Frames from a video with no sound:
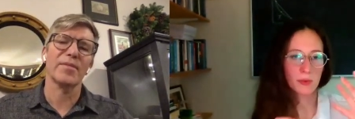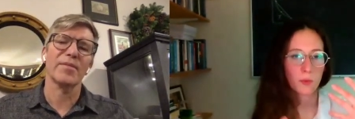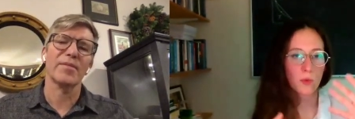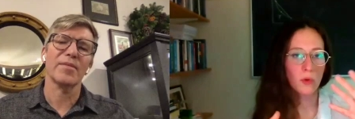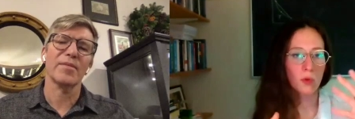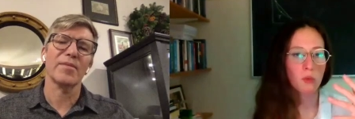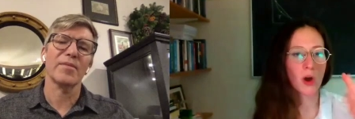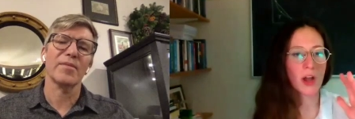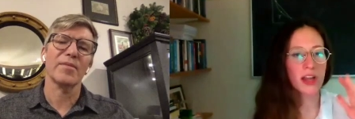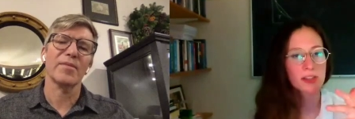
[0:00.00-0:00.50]

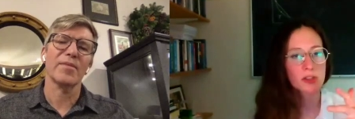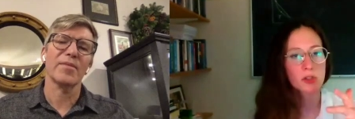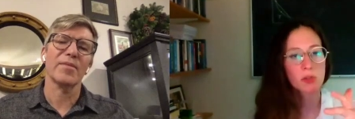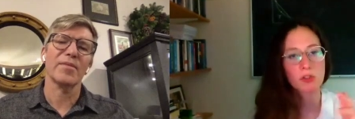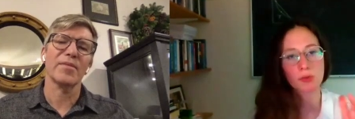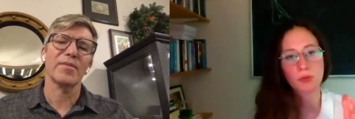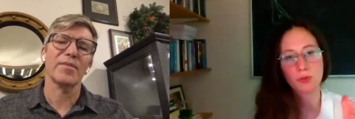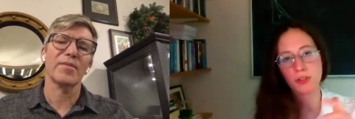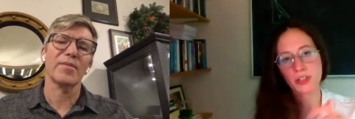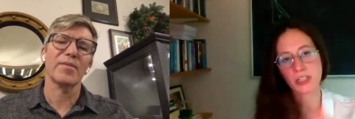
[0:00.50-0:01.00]
Speaker 1: W- why is
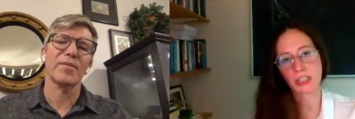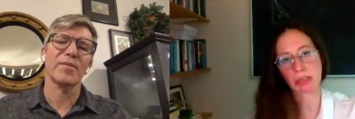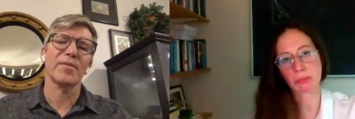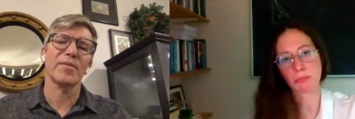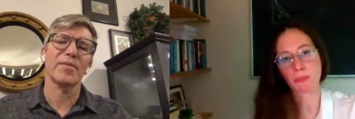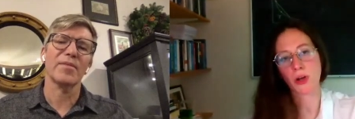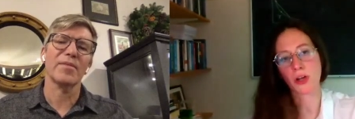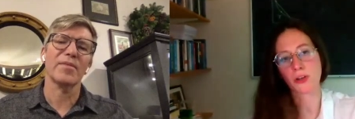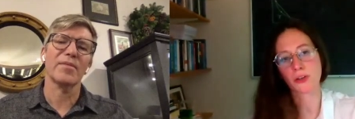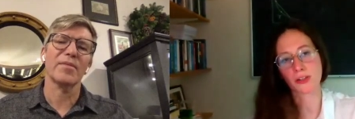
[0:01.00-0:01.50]
the scrutiny
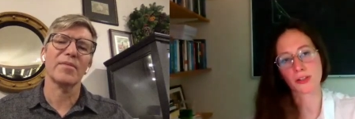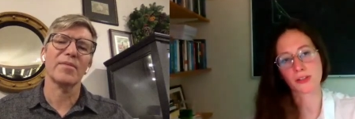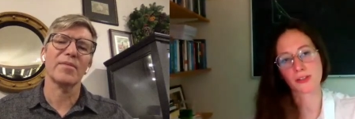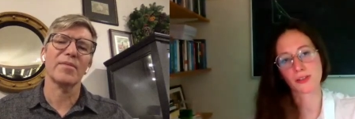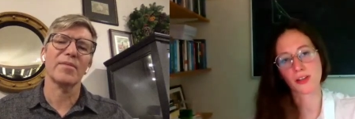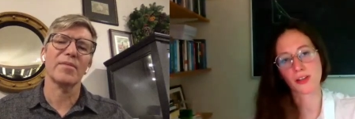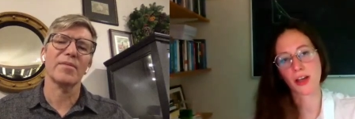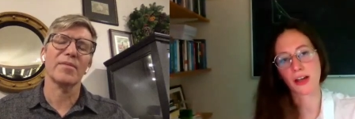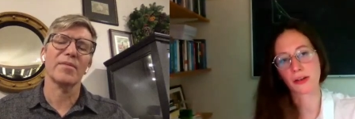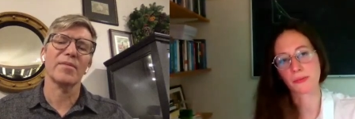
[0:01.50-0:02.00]

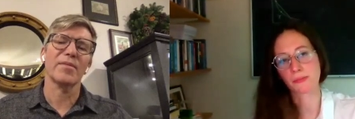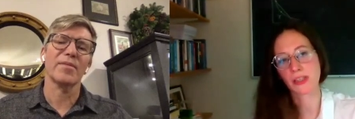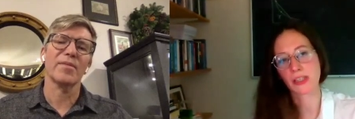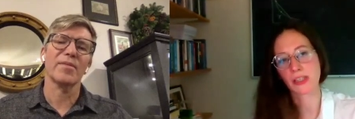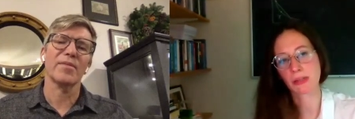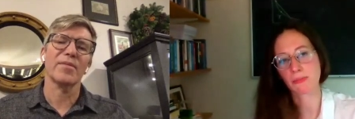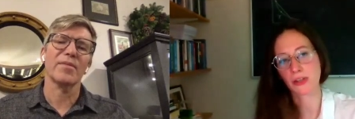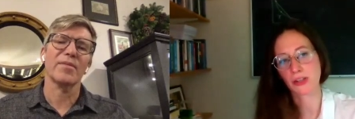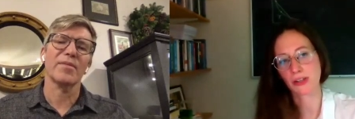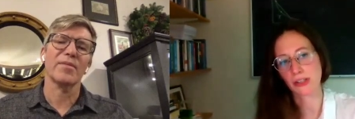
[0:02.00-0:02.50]
model um,
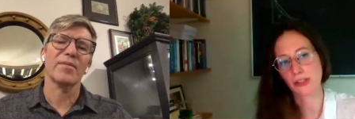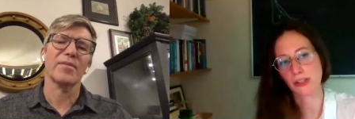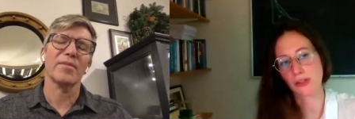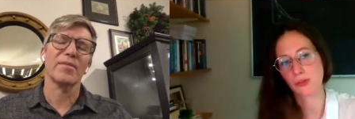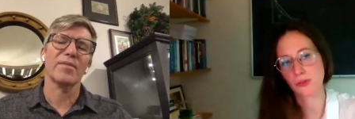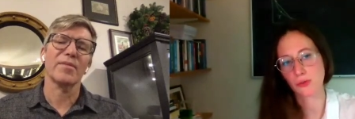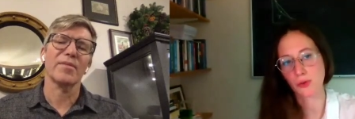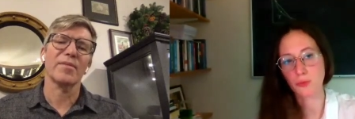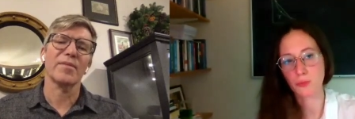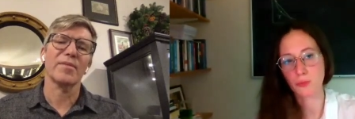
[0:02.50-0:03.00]
seemingly
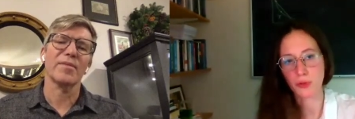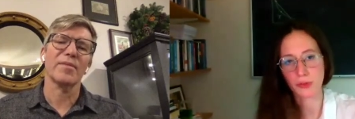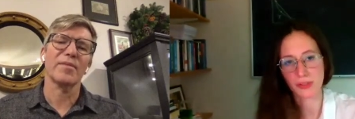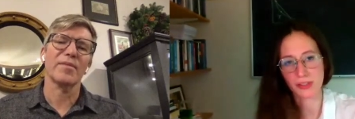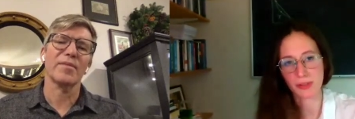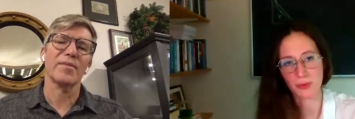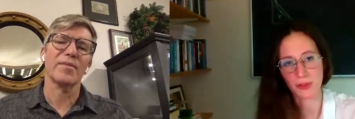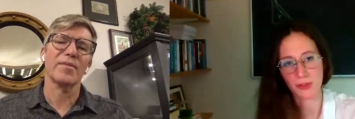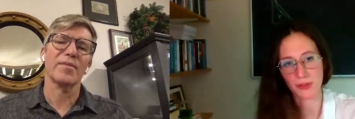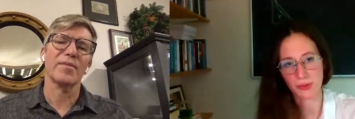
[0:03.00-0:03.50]
so
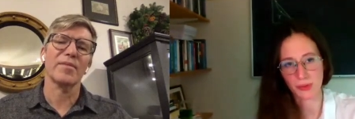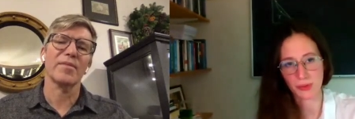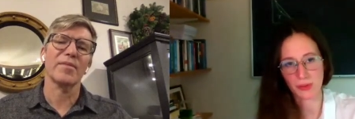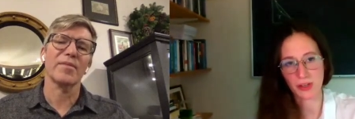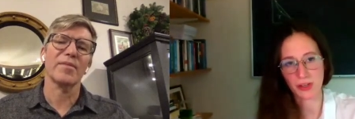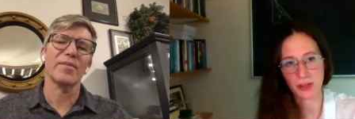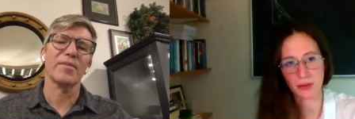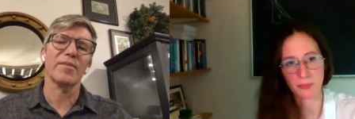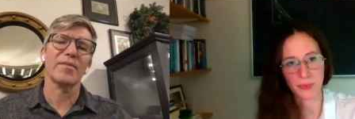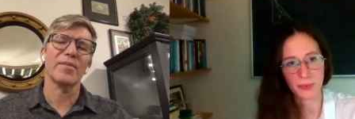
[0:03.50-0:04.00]
plausible to
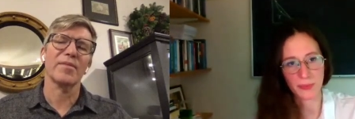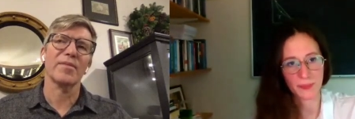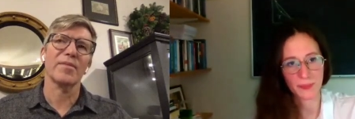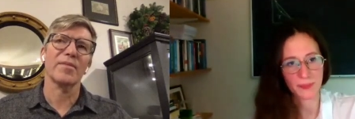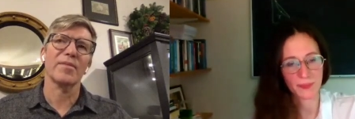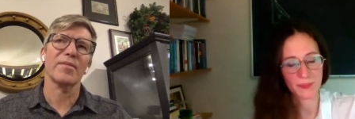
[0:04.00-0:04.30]
some?